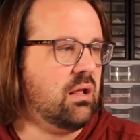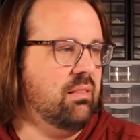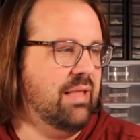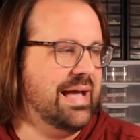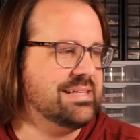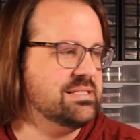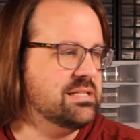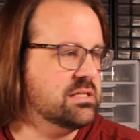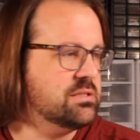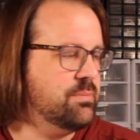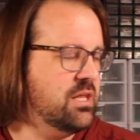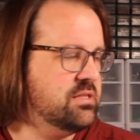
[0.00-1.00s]
last
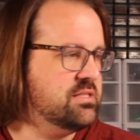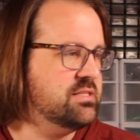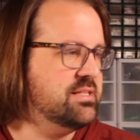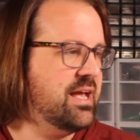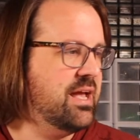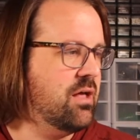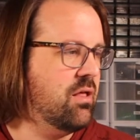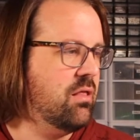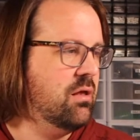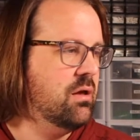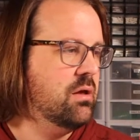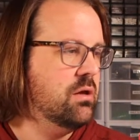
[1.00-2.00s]
6 months
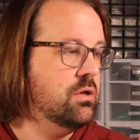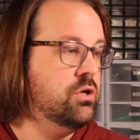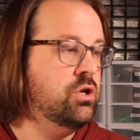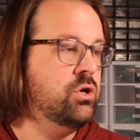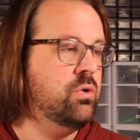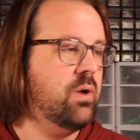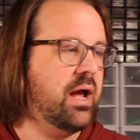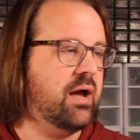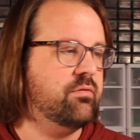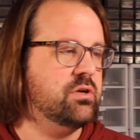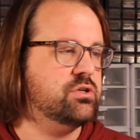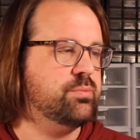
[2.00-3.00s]
sale, new
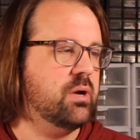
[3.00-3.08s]
average